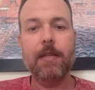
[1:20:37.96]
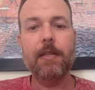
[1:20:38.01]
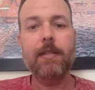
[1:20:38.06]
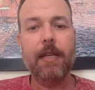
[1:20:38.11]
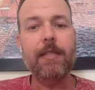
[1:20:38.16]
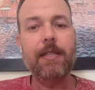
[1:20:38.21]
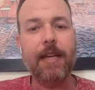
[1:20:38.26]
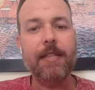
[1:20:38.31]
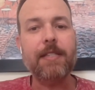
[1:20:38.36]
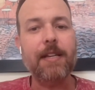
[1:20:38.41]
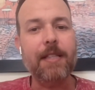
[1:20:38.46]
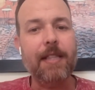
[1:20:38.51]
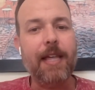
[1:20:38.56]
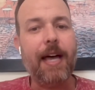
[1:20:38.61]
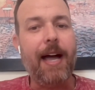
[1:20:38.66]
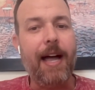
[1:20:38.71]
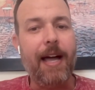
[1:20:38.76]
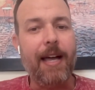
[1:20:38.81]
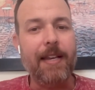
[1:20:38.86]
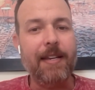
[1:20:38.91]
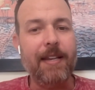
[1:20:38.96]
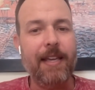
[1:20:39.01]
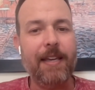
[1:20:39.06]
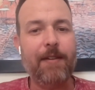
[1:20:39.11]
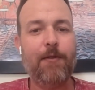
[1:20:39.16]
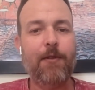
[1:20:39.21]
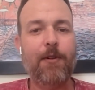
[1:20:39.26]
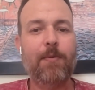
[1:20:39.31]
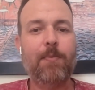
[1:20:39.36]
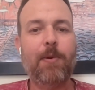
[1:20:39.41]
that's a lot,
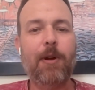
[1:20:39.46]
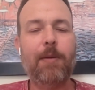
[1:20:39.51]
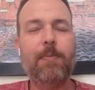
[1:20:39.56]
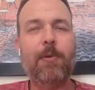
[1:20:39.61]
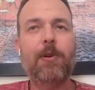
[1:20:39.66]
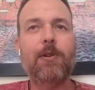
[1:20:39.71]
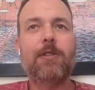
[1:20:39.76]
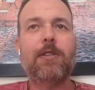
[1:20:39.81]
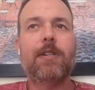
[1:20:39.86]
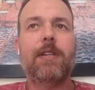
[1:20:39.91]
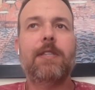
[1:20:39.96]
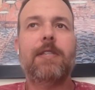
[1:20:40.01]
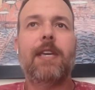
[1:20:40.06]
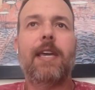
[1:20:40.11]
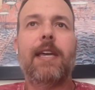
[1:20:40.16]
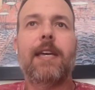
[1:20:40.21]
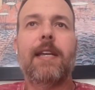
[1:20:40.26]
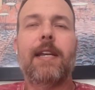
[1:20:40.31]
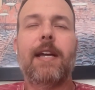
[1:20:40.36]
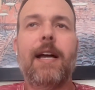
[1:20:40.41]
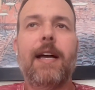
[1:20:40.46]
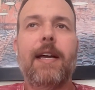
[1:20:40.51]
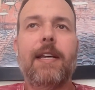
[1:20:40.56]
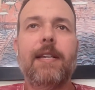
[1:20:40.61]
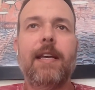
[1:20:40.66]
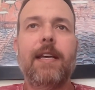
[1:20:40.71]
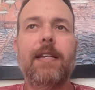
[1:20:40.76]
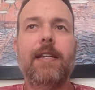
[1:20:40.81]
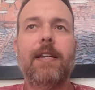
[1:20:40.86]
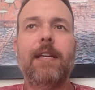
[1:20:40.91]
like for a person to take it
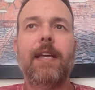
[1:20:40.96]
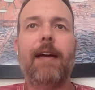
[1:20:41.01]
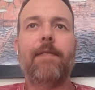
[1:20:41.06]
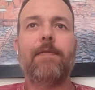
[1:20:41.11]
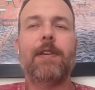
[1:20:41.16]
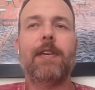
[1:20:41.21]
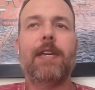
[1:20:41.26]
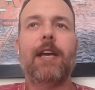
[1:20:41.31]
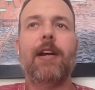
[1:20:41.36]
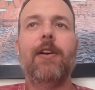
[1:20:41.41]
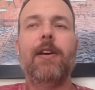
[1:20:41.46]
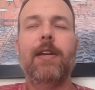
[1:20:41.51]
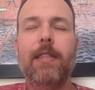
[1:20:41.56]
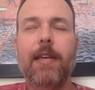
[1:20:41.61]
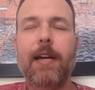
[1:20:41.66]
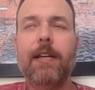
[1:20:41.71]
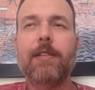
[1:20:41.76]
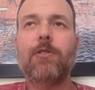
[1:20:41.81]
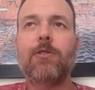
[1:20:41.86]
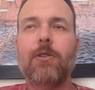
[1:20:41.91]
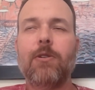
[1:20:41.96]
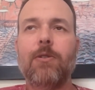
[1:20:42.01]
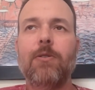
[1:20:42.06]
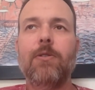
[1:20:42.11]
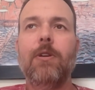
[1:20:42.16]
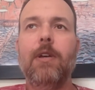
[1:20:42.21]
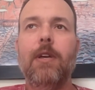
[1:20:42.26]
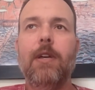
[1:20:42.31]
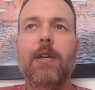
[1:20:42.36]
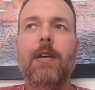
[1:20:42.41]
on and have to carry that.
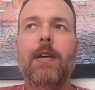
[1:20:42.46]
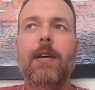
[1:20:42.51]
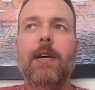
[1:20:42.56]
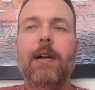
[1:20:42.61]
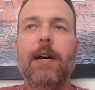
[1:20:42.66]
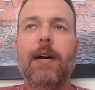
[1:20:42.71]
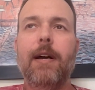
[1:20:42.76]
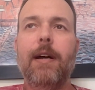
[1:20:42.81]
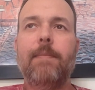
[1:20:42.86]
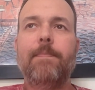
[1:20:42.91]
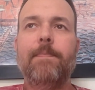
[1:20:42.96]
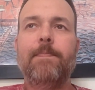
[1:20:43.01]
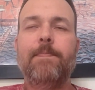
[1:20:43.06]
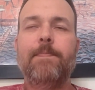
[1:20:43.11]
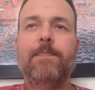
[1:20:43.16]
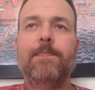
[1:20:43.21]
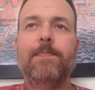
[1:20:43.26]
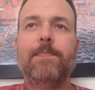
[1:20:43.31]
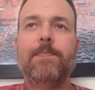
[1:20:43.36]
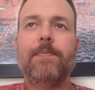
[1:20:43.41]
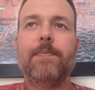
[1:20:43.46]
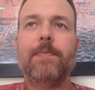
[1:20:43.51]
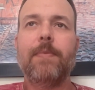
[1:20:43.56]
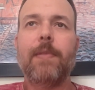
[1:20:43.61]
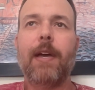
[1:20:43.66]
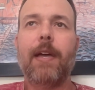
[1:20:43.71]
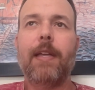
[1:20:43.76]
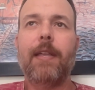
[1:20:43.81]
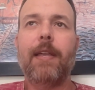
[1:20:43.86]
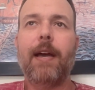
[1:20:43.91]
So, um,
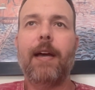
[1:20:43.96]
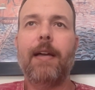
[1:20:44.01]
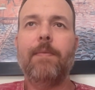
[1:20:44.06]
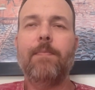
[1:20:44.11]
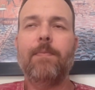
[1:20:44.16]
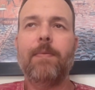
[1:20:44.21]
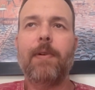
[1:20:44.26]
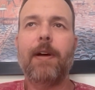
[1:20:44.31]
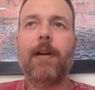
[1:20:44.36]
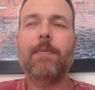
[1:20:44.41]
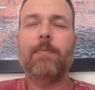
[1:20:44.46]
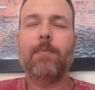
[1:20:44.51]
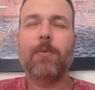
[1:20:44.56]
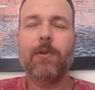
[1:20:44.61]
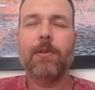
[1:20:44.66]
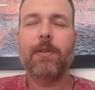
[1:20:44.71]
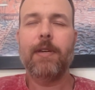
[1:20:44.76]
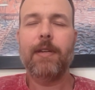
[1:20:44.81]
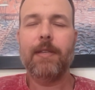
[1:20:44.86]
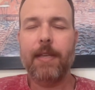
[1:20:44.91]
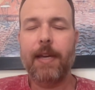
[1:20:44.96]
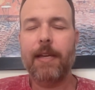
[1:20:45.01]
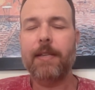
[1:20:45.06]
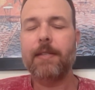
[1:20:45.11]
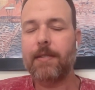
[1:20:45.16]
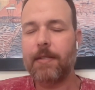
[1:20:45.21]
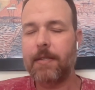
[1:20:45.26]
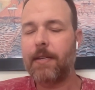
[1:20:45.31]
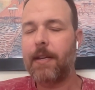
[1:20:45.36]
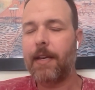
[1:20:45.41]
I, I, I really
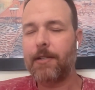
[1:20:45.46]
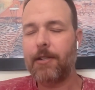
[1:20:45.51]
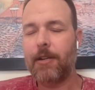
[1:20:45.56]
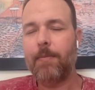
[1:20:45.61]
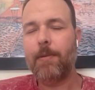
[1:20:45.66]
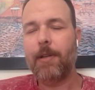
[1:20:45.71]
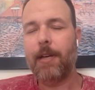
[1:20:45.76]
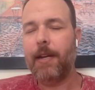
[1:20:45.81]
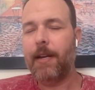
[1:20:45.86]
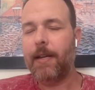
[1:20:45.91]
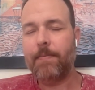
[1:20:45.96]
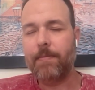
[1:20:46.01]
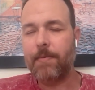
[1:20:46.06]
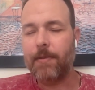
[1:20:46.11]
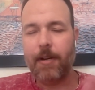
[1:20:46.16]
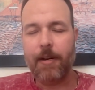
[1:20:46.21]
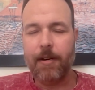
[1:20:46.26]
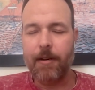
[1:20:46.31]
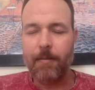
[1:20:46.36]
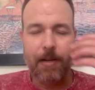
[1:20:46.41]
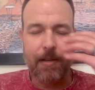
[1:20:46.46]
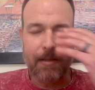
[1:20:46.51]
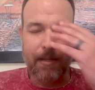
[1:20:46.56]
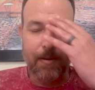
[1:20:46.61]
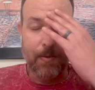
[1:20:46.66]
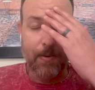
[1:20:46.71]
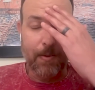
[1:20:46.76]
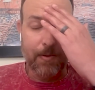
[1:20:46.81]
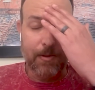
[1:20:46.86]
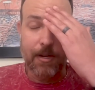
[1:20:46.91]
that's actually I'm glad I thought about that
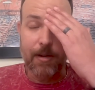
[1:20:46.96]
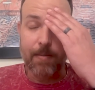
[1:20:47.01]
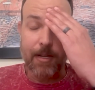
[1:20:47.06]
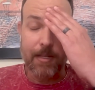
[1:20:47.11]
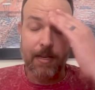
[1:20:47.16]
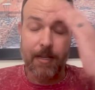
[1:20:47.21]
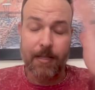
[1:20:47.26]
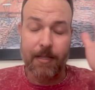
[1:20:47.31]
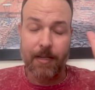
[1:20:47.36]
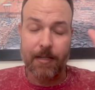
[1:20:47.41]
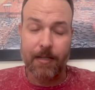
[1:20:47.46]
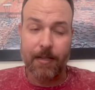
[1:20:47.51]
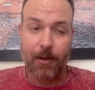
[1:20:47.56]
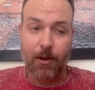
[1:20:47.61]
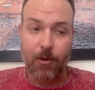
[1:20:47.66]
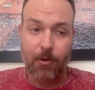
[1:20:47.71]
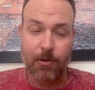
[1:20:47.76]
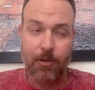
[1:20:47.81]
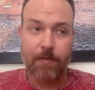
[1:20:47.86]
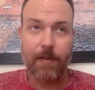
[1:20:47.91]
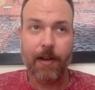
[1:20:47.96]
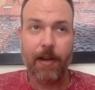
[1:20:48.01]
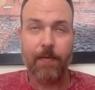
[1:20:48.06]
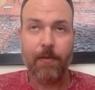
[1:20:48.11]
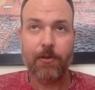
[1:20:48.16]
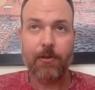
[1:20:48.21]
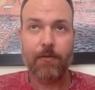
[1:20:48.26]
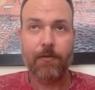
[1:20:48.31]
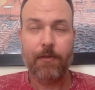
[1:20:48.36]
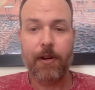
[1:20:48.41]
when we were talking about that. Like the
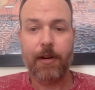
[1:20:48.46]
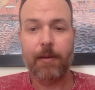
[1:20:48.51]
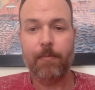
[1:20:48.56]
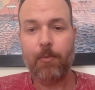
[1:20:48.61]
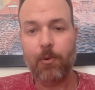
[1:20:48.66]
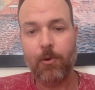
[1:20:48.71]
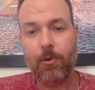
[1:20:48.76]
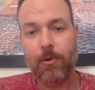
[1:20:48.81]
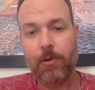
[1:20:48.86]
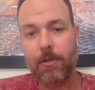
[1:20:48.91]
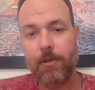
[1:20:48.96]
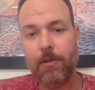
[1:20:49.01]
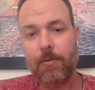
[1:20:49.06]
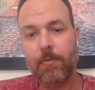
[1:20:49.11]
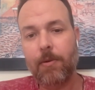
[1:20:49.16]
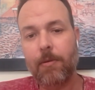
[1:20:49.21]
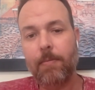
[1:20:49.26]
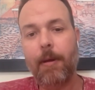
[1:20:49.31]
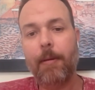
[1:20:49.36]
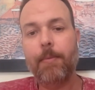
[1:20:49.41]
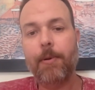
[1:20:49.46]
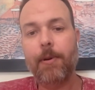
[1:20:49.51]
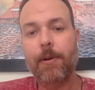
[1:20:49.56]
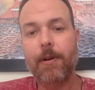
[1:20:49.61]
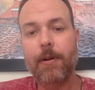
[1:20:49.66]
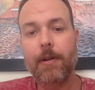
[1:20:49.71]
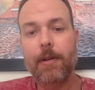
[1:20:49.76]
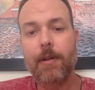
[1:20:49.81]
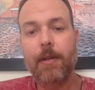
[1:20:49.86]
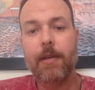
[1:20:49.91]
co-survivors are very important to remember
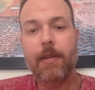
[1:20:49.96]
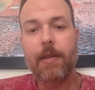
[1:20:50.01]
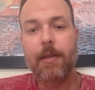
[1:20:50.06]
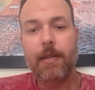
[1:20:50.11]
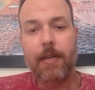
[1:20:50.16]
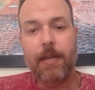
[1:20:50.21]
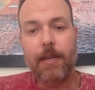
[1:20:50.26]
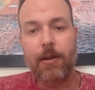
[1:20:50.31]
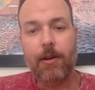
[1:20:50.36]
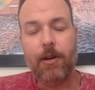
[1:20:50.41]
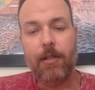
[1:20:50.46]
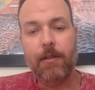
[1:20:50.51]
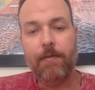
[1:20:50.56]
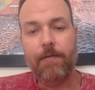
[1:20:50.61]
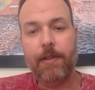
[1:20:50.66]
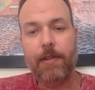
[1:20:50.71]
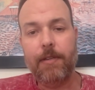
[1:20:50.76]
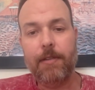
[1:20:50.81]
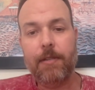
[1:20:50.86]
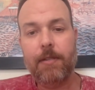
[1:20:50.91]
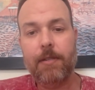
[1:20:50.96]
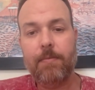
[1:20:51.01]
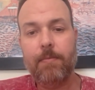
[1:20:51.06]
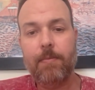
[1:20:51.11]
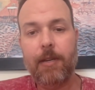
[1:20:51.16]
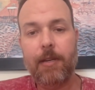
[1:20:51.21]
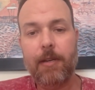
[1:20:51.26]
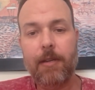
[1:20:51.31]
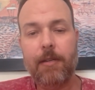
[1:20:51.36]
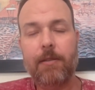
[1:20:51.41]
yeah, in all absolutely. of this
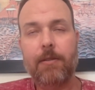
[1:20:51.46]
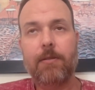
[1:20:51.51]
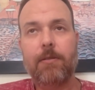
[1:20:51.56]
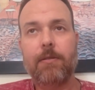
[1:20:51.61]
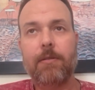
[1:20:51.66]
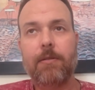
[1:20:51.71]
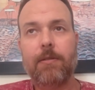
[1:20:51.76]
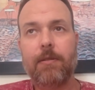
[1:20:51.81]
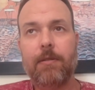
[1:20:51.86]
because